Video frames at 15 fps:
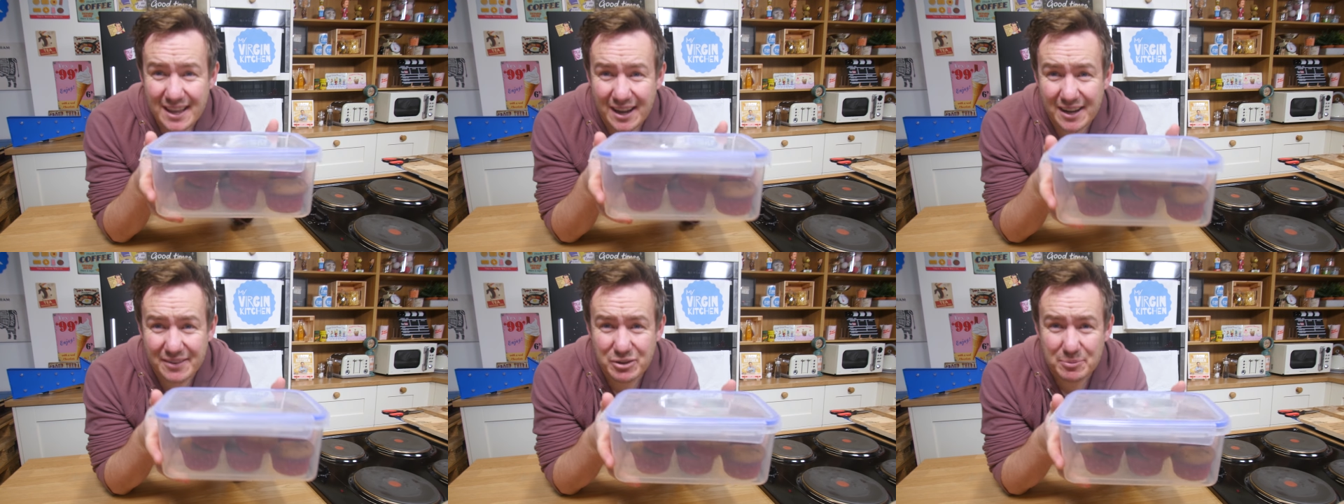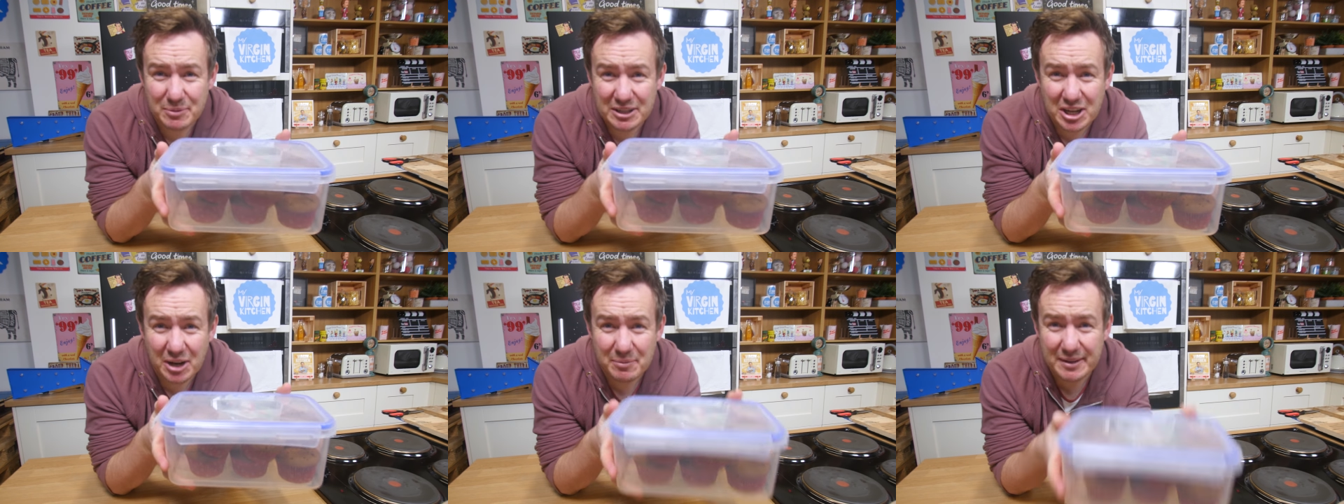I've got
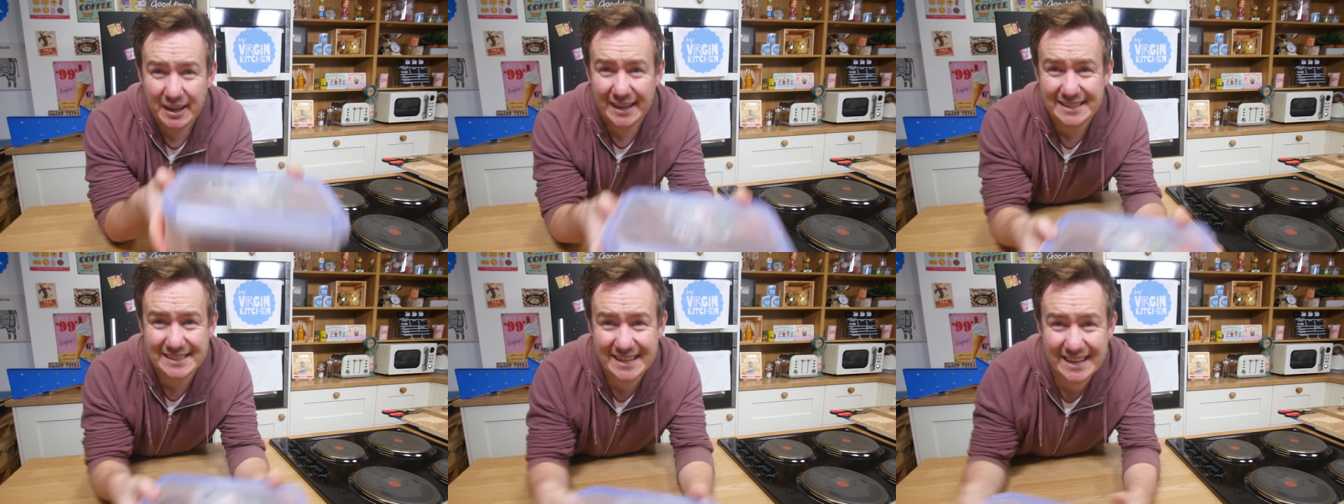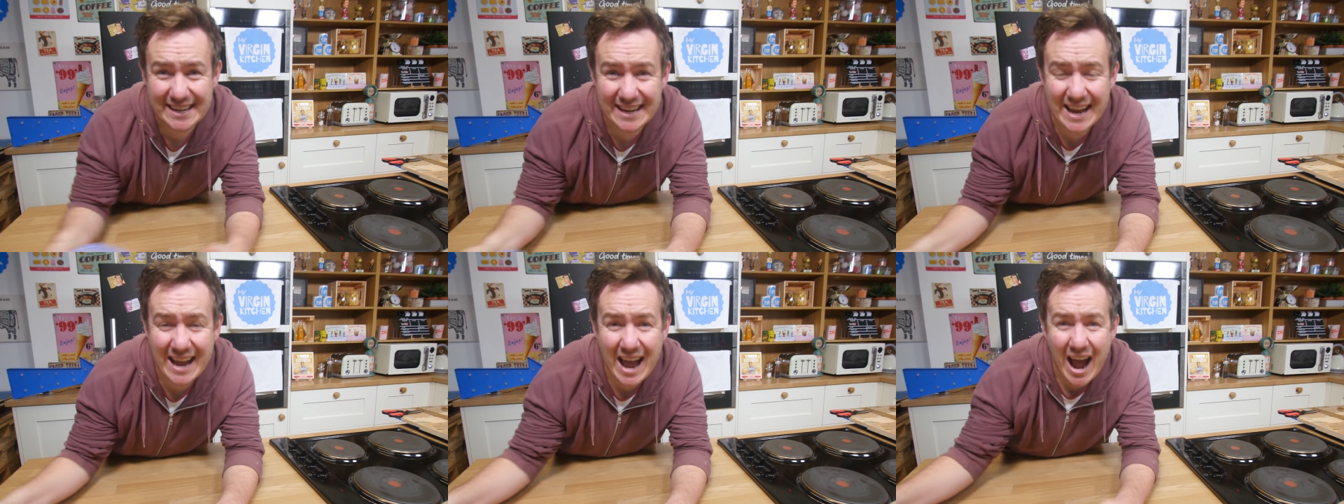my cupcakes
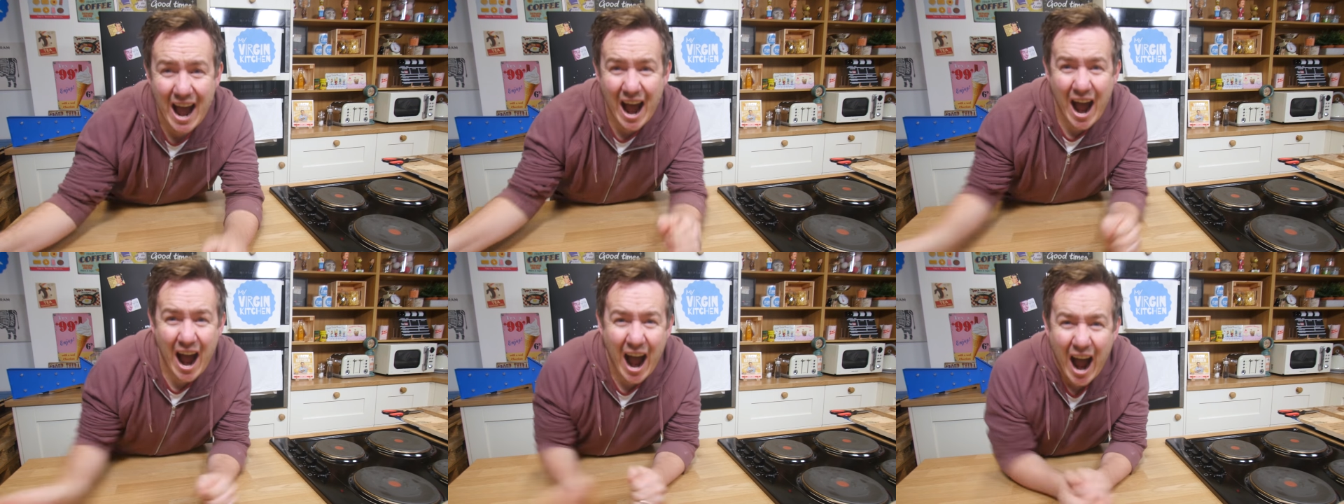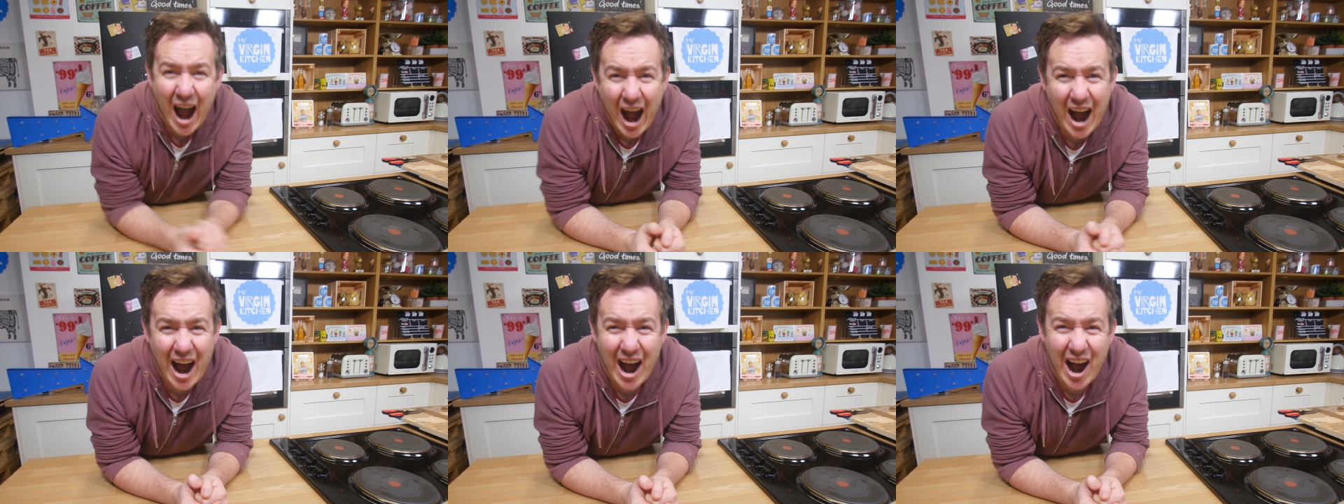here.
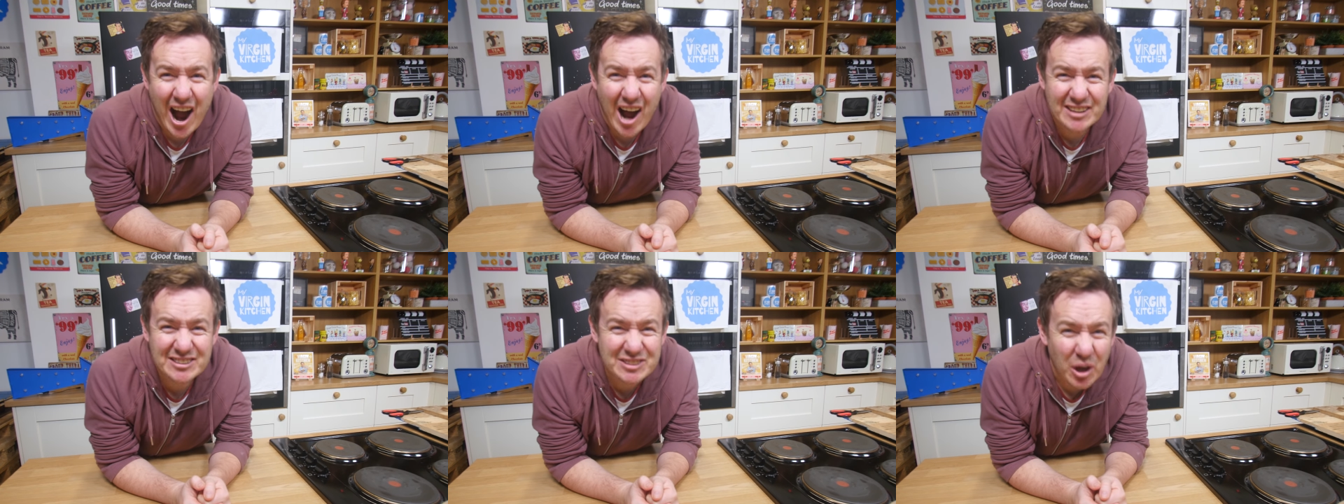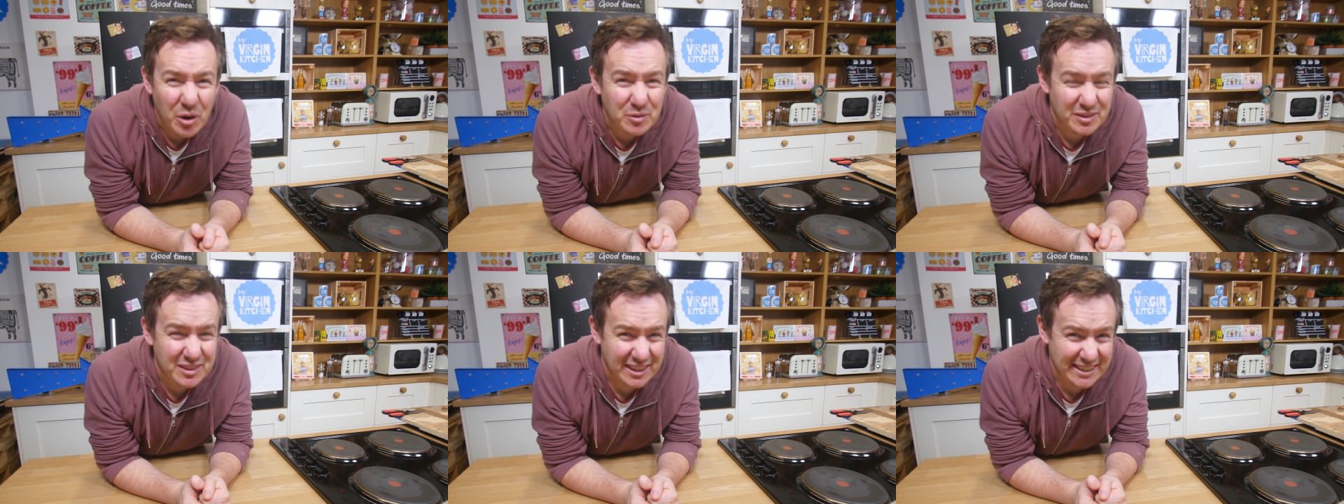I
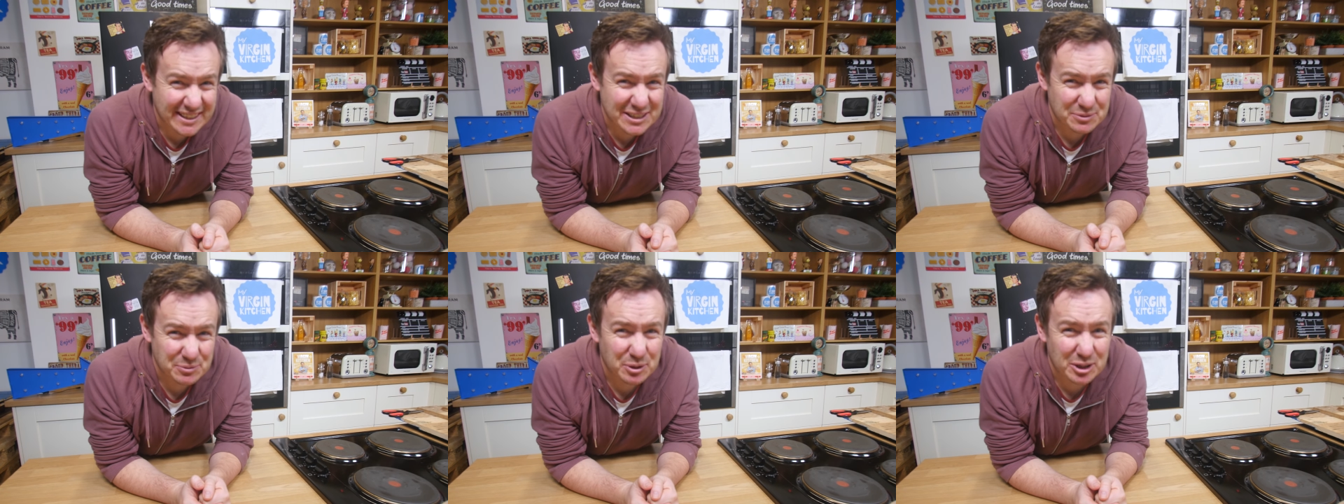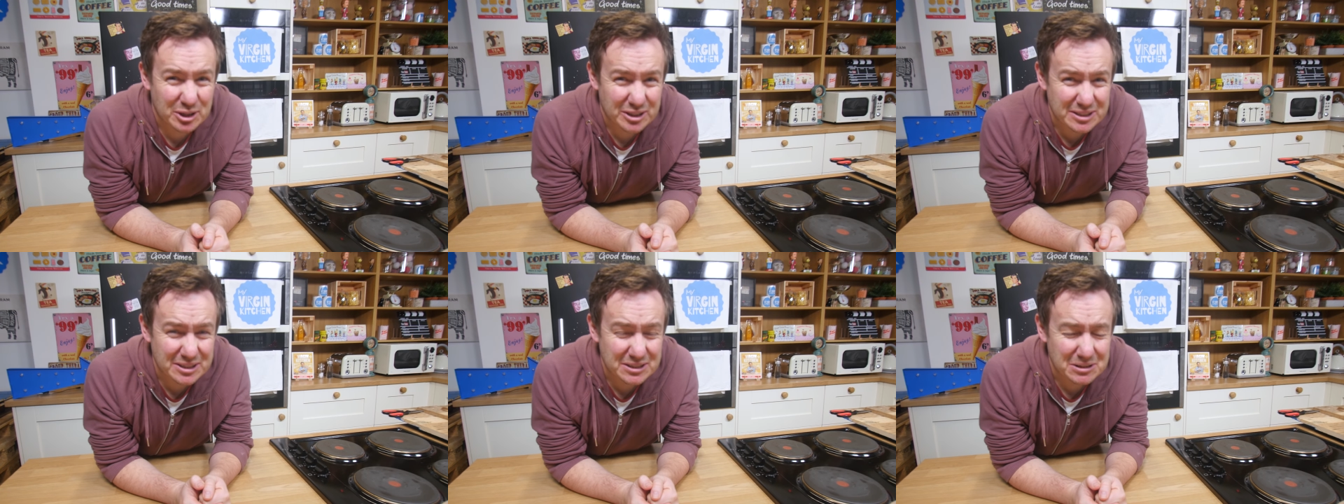don't think it's worked.